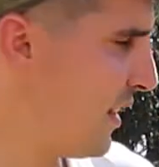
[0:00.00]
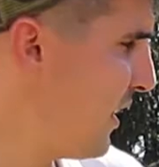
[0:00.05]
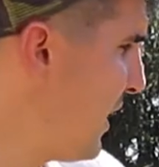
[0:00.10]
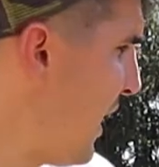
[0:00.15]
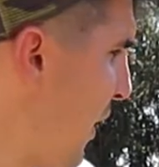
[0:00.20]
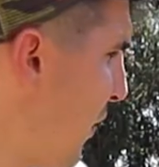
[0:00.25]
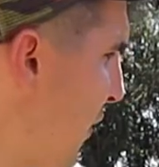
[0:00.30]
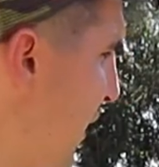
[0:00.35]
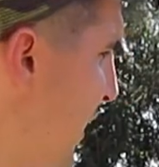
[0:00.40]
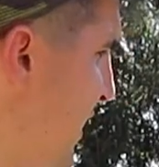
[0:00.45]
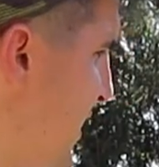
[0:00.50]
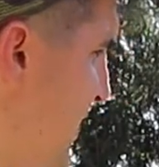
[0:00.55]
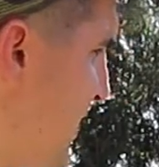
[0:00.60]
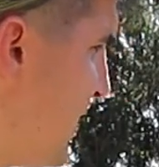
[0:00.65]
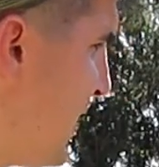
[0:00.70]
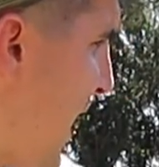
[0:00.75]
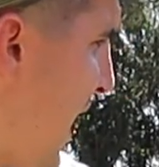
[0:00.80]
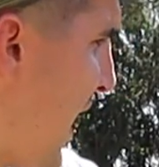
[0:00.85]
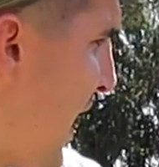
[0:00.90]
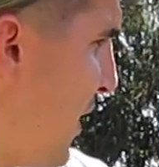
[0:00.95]
Now this
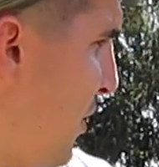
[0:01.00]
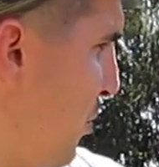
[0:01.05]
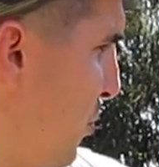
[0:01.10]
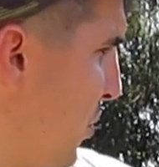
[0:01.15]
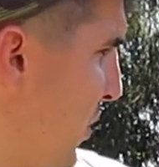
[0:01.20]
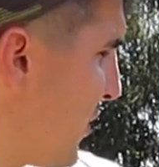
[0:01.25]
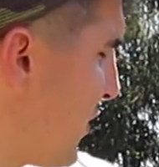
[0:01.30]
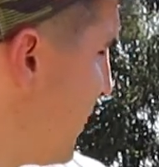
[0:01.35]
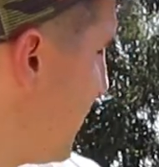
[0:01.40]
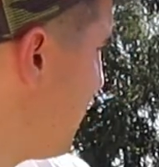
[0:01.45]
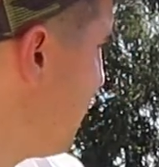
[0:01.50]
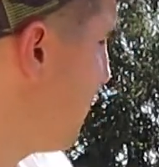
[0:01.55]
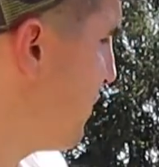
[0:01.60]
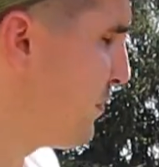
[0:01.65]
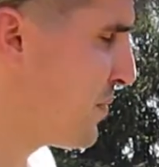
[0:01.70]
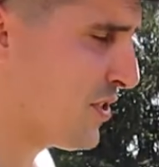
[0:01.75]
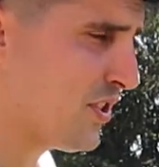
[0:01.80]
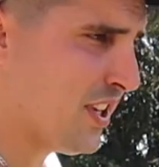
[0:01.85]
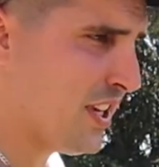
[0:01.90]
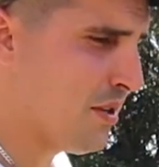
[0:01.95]
side with the
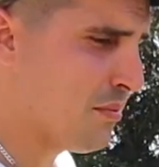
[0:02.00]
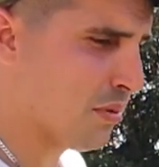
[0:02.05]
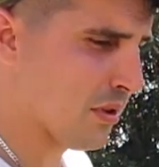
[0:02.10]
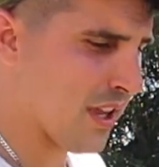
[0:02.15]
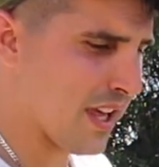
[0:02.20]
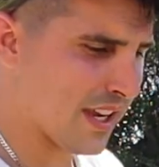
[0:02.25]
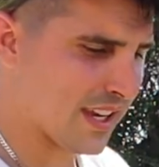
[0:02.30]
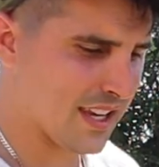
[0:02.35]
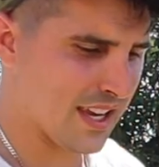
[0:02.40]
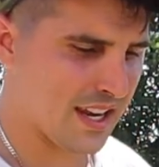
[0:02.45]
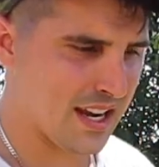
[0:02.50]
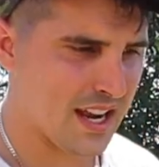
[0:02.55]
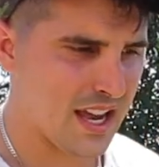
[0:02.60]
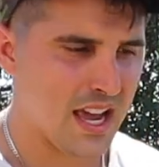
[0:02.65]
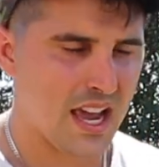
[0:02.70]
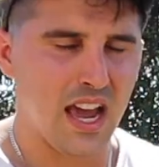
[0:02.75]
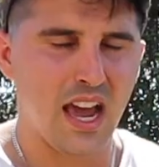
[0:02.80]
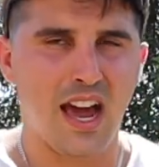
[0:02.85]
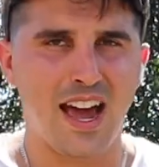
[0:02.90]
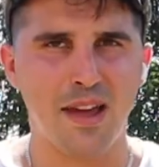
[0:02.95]
seed blanket,
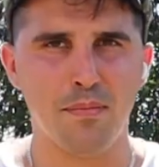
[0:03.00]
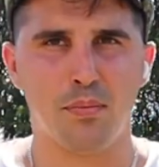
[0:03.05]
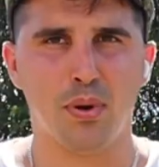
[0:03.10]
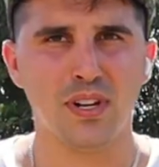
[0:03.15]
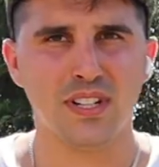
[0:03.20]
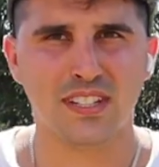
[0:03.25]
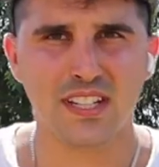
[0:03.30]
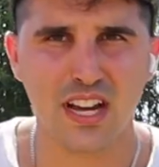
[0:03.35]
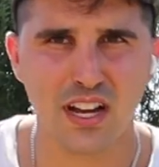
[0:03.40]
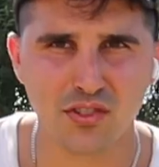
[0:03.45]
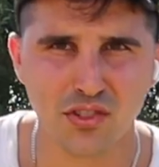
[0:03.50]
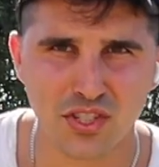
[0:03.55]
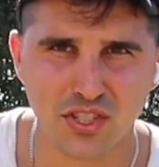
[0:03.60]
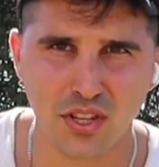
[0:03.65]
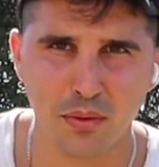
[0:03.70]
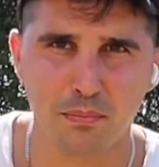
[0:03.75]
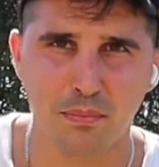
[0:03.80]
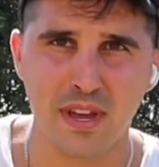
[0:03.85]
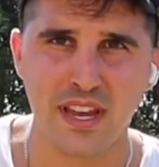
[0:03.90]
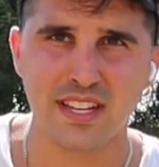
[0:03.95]
I put down just
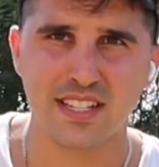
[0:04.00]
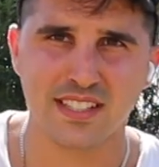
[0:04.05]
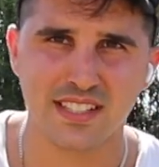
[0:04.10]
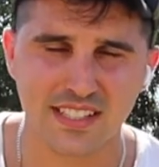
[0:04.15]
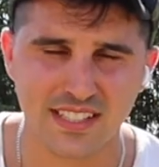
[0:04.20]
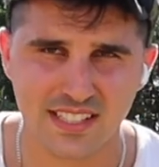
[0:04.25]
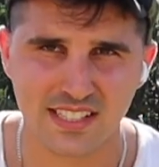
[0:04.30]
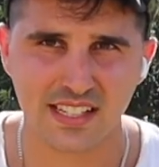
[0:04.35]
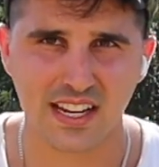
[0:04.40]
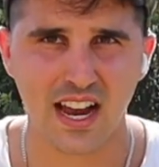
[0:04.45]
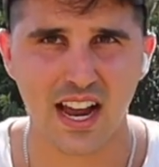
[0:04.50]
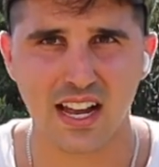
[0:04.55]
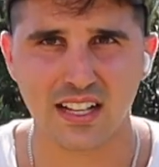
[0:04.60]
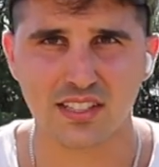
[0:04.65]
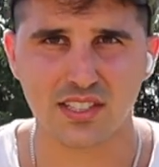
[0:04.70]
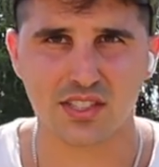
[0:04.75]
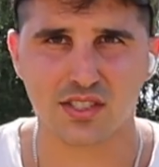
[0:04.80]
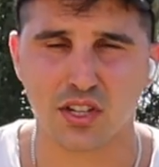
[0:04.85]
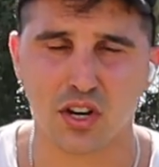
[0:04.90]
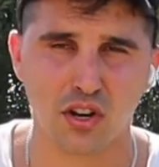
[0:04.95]
a basic Scott
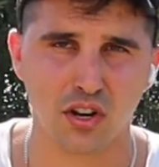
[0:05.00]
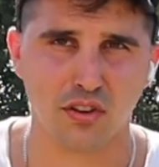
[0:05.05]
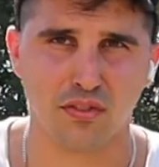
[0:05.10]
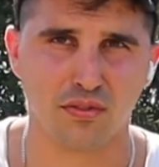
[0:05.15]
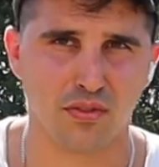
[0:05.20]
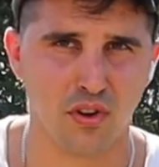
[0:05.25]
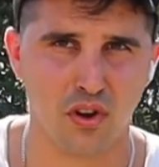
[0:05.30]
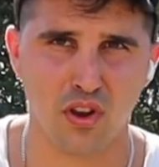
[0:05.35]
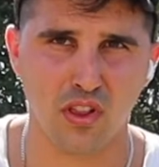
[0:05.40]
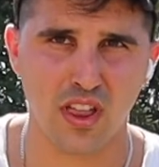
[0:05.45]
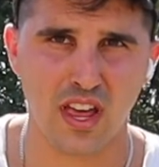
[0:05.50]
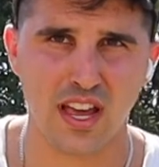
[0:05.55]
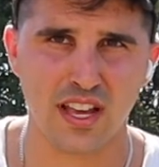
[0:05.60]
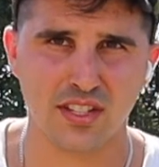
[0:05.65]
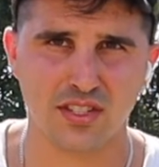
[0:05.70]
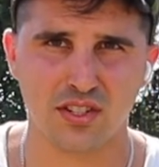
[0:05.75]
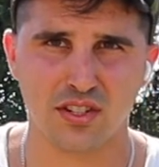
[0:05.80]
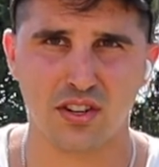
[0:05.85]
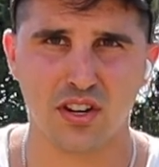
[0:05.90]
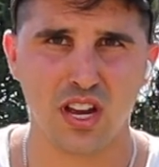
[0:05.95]
starter
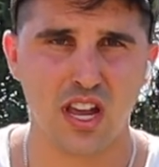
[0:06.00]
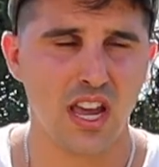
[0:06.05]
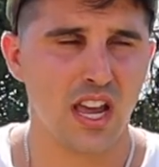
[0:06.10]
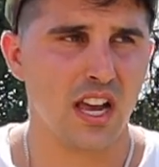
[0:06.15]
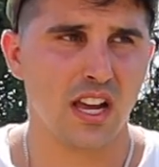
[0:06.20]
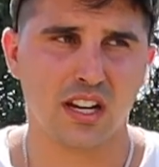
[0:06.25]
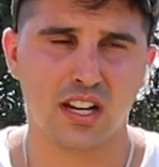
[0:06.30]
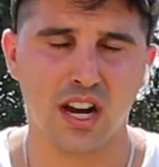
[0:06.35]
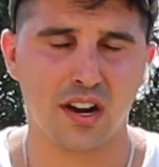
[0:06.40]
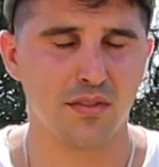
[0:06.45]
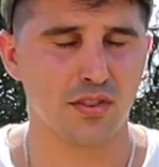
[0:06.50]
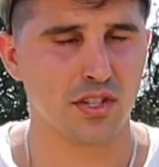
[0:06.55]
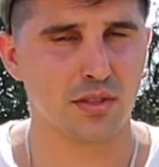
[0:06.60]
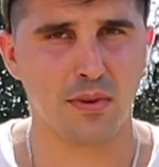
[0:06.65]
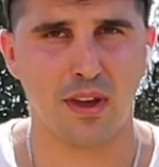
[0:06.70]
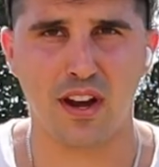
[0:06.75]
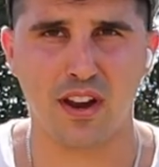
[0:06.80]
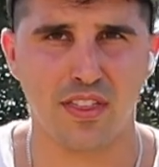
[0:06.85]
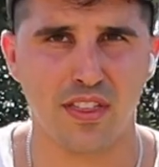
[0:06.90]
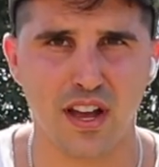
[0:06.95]
fertilizer, covers
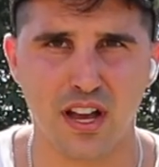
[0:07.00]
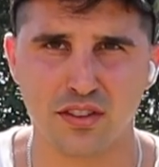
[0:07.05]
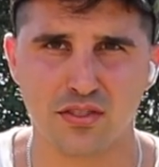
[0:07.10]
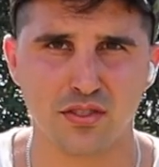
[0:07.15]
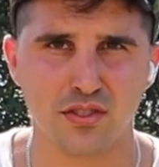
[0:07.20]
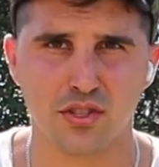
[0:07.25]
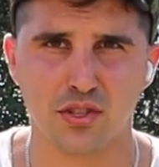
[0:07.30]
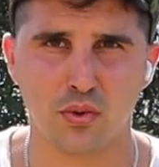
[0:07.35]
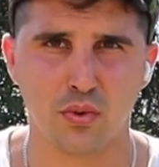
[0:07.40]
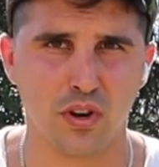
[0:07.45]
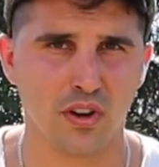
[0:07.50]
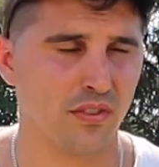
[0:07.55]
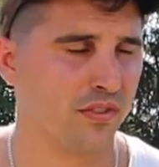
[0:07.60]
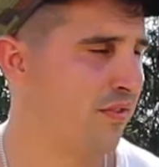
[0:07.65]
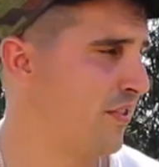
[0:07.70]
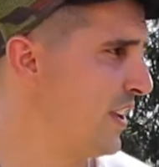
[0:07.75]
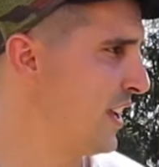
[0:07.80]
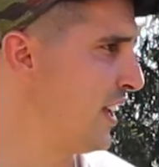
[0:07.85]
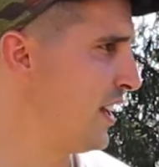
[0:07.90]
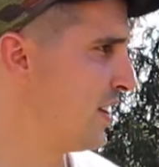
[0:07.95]
about 1,000 square
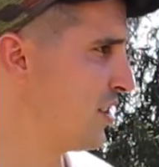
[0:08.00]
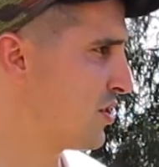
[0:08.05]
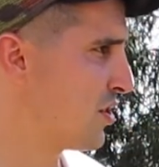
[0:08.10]
feet.